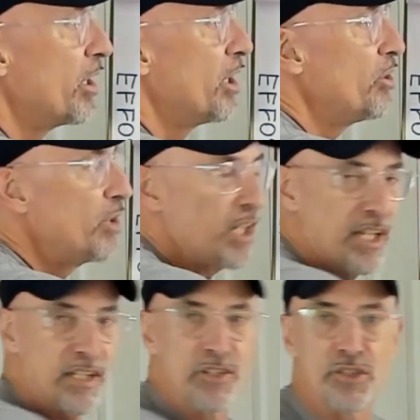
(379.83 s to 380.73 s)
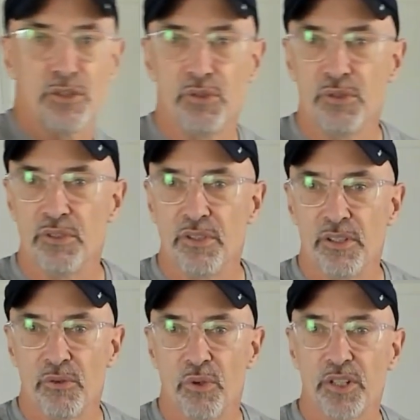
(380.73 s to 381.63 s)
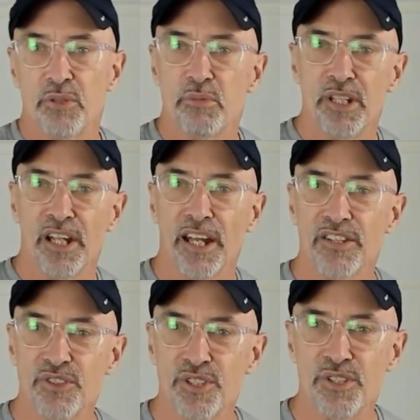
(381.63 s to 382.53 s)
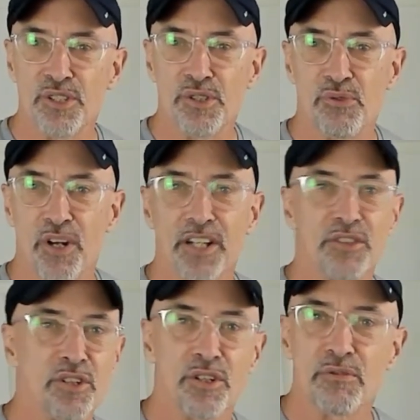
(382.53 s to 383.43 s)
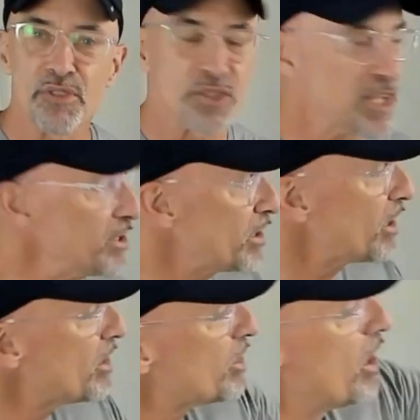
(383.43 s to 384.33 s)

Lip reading: you can do what you're being asked to do, right? You don't overstate the case.